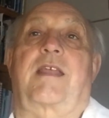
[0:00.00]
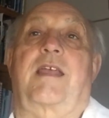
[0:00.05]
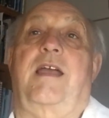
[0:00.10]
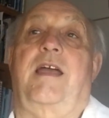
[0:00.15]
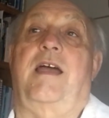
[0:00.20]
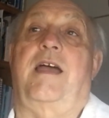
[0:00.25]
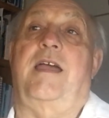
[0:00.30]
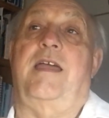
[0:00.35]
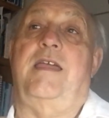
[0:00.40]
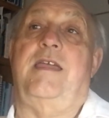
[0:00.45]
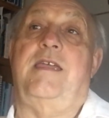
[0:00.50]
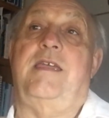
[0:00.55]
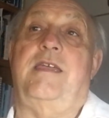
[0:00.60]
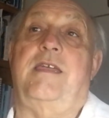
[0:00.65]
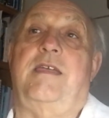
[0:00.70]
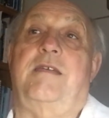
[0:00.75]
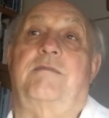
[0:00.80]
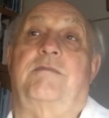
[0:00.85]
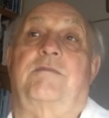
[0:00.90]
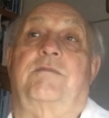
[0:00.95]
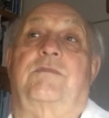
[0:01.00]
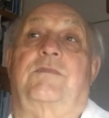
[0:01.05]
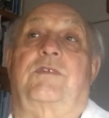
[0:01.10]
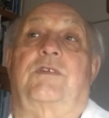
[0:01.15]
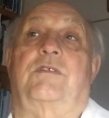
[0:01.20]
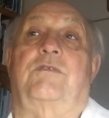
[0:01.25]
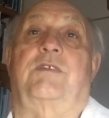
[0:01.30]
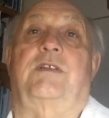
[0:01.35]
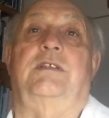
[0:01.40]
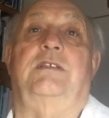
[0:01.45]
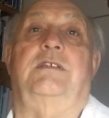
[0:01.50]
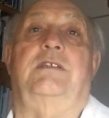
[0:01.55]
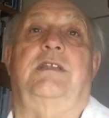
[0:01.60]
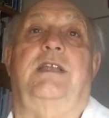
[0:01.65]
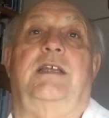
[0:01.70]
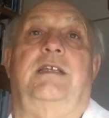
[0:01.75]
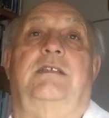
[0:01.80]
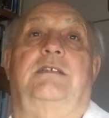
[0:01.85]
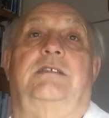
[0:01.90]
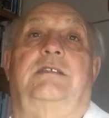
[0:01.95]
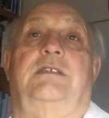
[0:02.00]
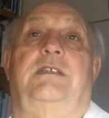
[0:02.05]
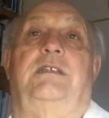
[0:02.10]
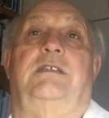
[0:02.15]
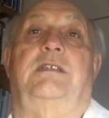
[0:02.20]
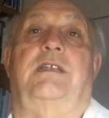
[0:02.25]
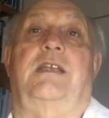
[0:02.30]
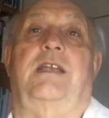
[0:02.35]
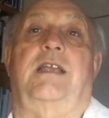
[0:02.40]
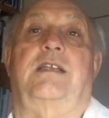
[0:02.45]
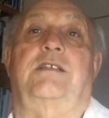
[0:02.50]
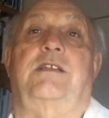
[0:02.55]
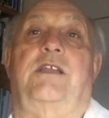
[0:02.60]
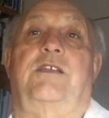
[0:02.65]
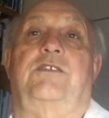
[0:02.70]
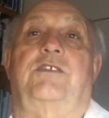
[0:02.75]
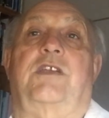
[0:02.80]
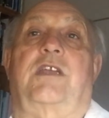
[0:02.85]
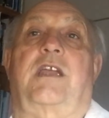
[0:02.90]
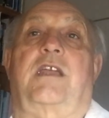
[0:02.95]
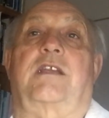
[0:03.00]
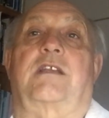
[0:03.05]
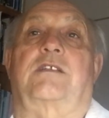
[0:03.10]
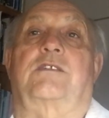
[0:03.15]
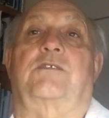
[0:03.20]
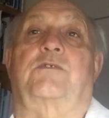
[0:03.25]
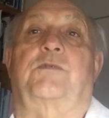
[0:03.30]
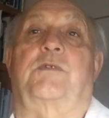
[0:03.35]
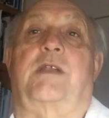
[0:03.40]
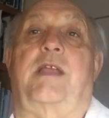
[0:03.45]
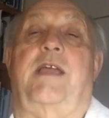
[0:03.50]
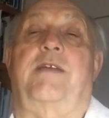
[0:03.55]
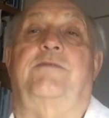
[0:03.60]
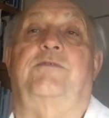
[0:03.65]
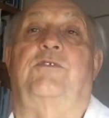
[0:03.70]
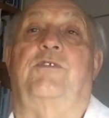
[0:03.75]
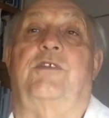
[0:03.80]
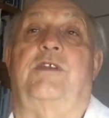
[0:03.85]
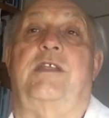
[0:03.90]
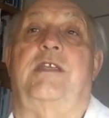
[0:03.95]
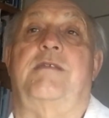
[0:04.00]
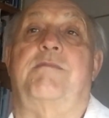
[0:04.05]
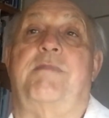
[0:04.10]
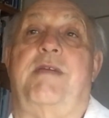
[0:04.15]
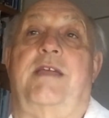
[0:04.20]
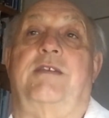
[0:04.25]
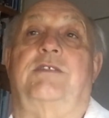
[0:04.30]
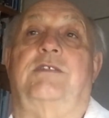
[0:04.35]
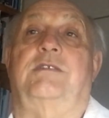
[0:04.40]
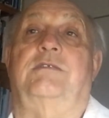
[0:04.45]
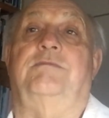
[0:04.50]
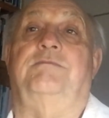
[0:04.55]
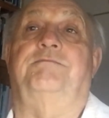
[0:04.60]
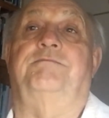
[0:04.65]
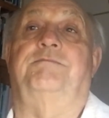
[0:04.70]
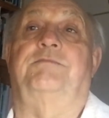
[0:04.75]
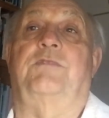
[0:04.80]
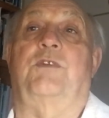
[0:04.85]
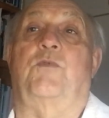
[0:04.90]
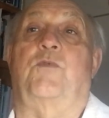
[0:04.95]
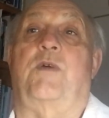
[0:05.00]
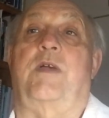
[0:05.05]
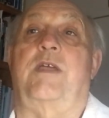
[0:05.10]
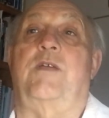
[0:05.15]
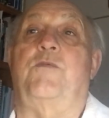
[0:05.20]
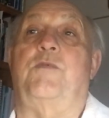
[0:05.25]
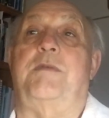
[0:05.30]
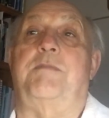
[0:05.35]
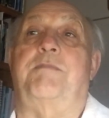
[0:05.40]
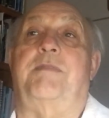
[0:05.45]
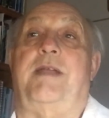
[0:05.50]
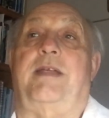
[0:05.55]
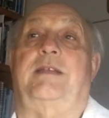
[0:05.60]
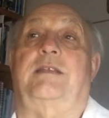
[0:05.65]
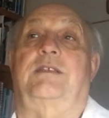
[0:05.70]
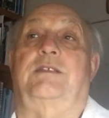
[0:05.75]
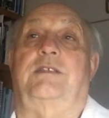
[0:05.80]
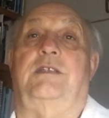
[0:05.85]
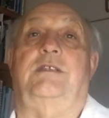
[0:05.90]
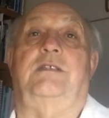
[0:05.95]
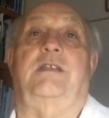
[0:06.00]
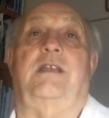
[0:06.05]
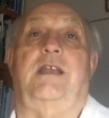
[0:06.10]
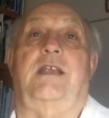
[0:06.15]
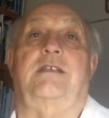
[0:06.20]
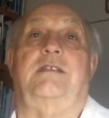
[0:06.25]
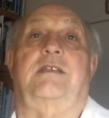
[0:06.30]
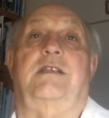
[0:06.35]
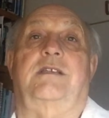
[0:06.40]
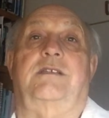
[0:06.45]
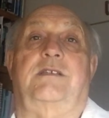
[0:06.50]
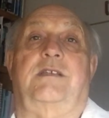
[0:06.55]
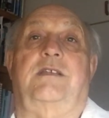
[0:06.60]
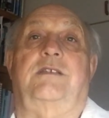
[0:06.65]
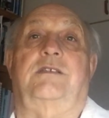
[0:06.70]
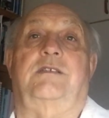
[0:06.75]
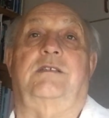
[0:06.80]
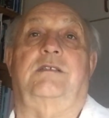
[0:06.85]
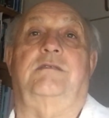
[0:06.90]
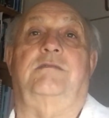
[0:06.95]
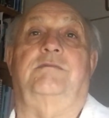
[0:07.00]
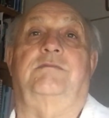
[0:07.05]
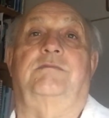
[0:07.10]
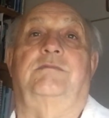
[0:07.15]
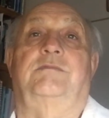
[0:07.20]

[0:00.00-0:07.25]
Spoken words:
I am convinced that international educators will have to reimagine the way we practice internationalization.